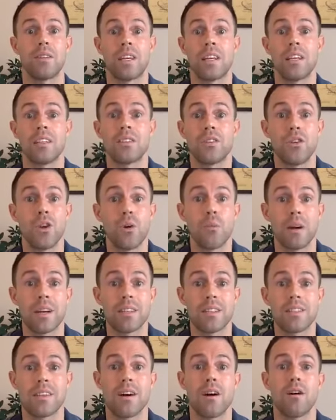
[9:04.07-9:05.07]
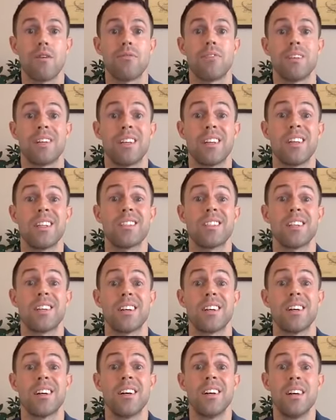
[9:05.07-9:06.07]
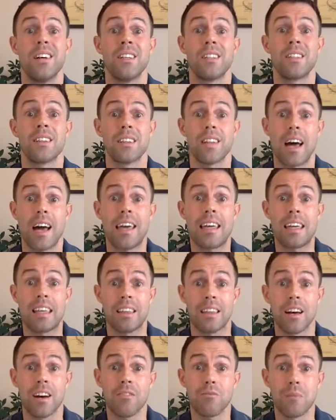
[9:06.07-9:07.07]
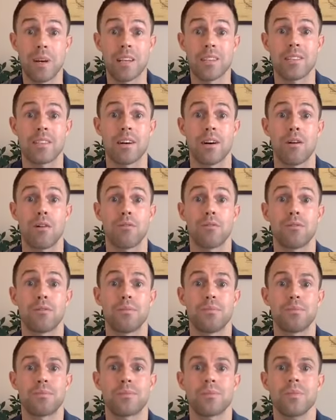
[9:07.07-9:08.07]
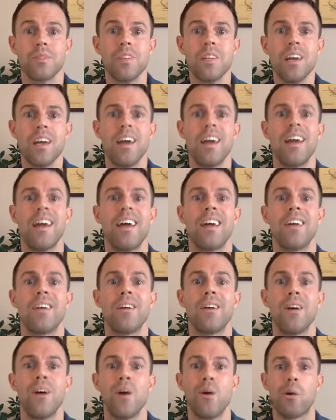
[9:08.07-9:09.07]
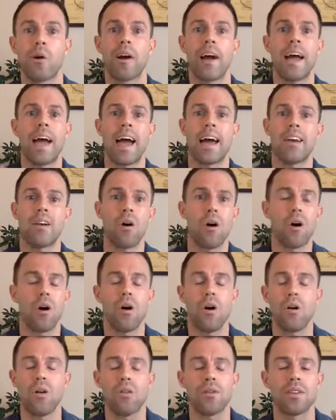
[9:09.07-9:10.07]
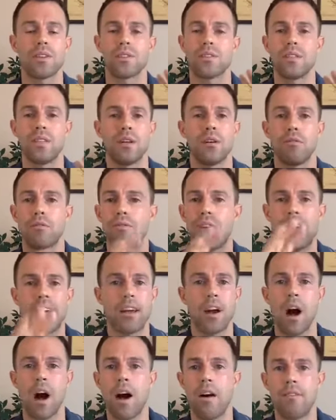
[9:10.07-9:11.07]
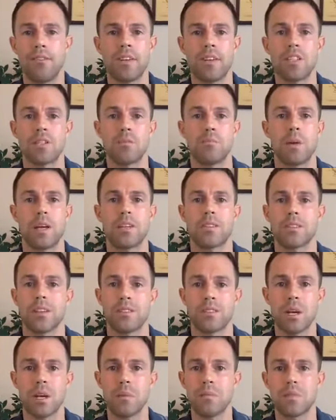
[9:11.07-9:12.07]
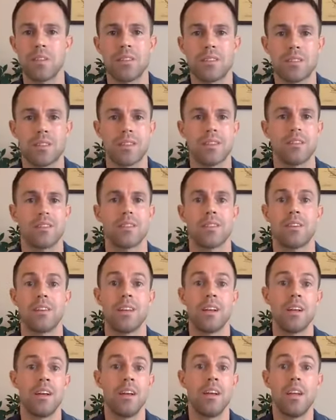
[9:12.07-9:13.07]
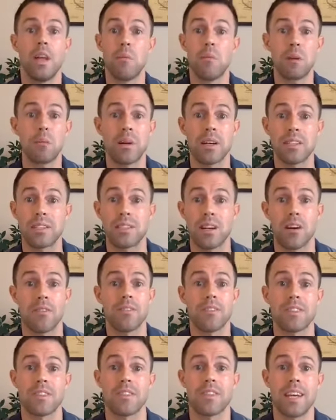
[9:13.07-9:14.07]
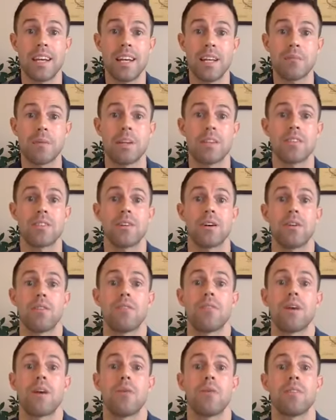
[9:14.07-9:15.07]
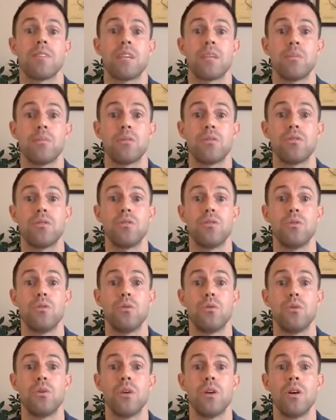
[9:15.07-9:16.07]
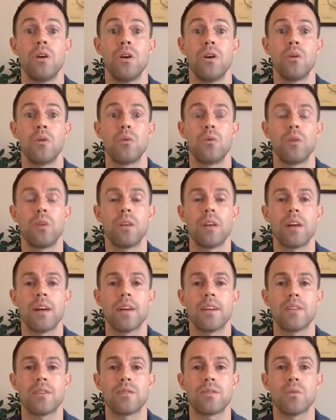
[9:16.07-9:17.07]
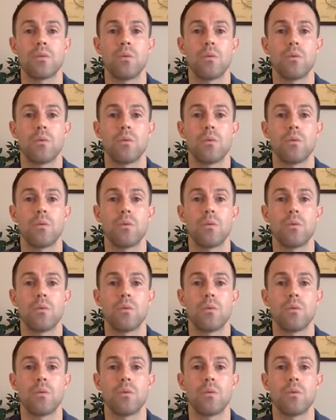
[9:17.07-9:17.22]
getting to know myself, and getting to like and love myself. And where I had all this, fake confidence based on substances and numbing myself and sedating myself, I was able to realize,